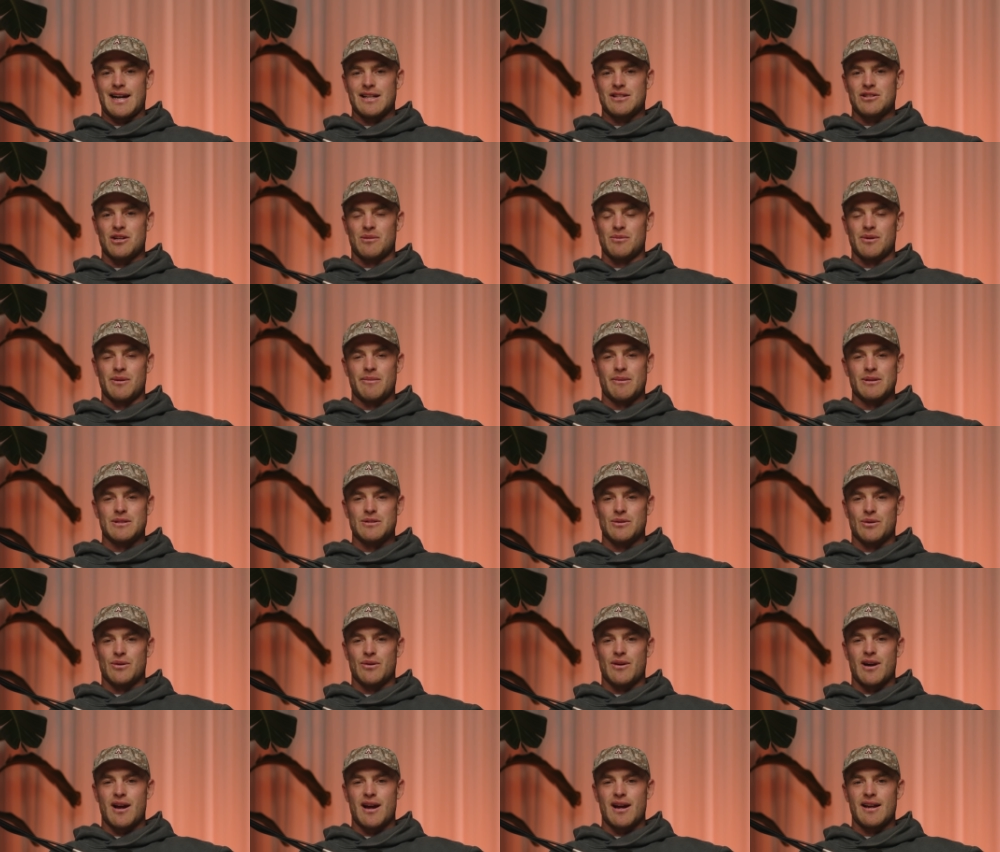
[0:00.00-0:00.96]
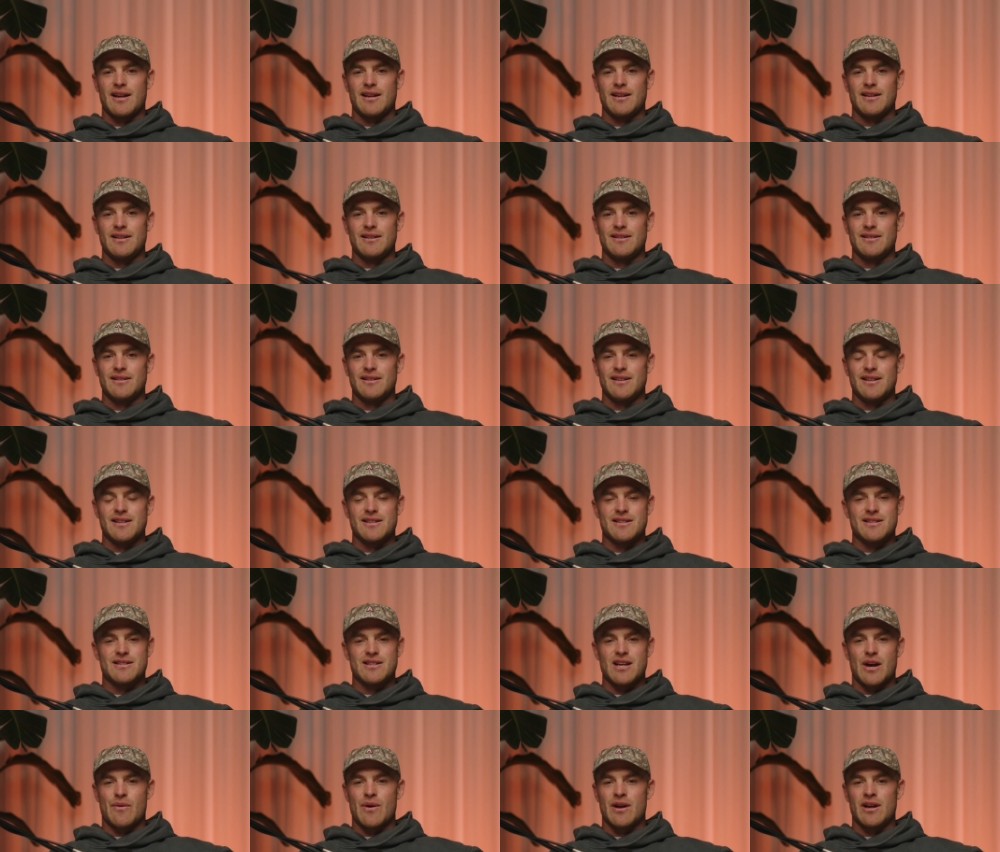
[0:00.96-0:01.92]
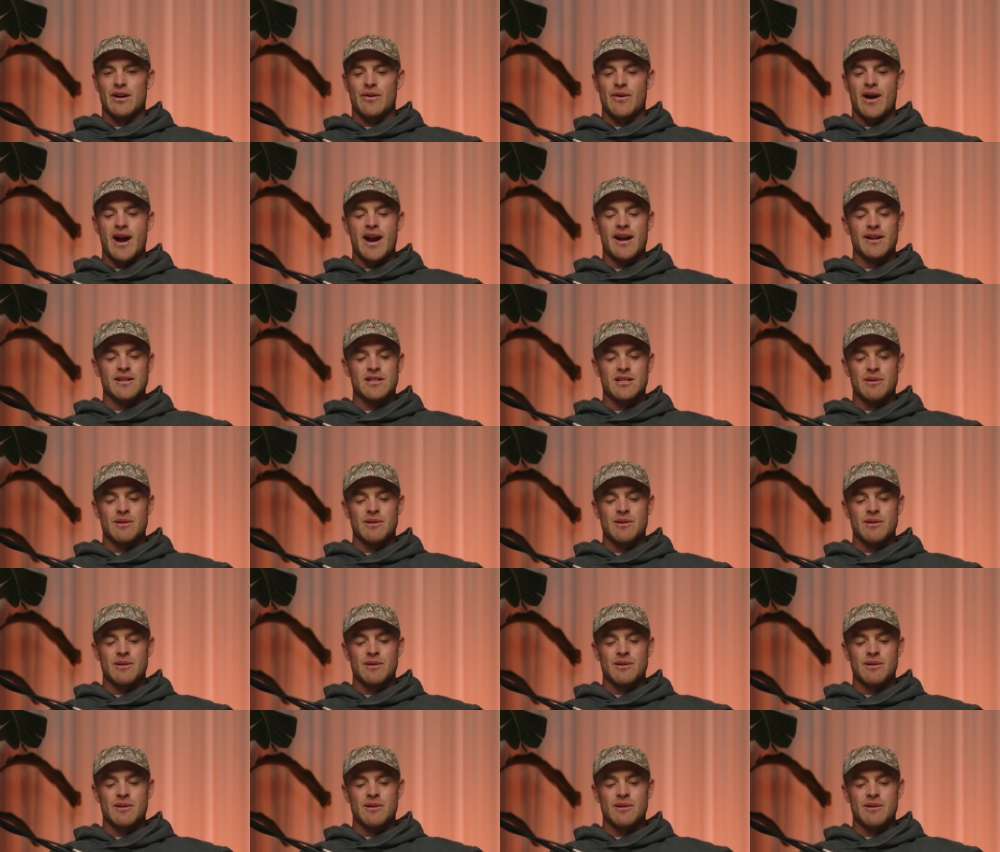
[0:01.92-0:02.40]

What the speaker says: Tom Liberatore is so underrated.